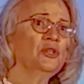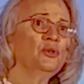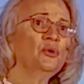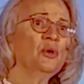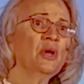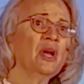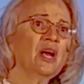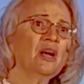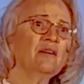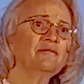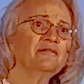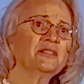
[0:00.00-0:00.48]
You
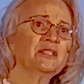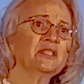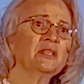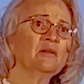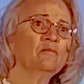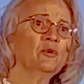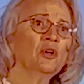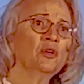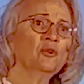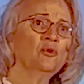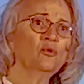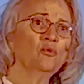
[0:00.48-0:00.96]
have
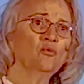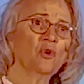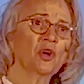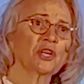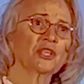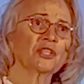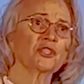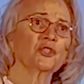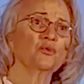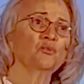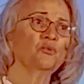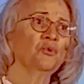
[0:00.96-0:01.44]
someone who
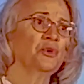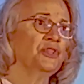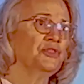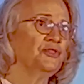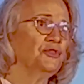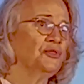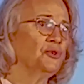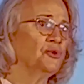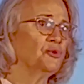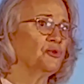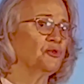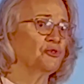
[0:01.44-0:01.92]
works
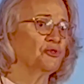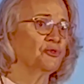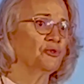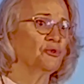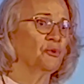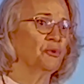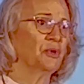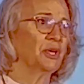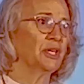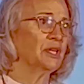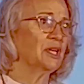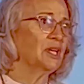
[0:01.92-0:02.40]
with you
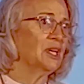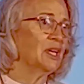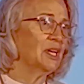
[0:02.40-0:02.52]
through it.